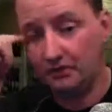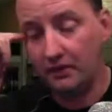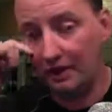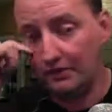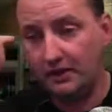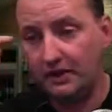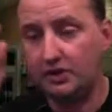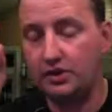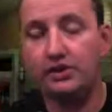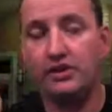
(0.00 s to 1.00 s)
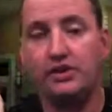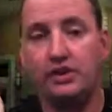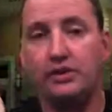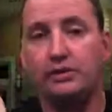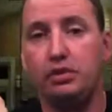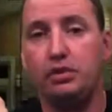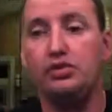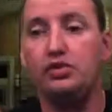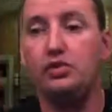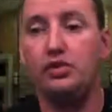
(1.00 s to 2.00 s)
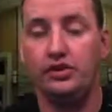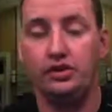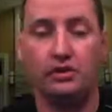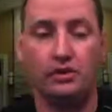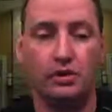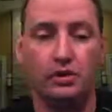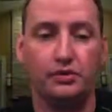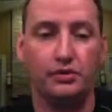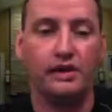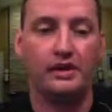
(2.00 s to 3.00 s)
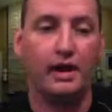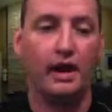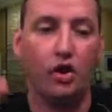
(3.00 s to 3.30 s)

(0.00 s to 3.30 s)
I've been either using the Surface Pro 2 or the Surface Pro 3 as my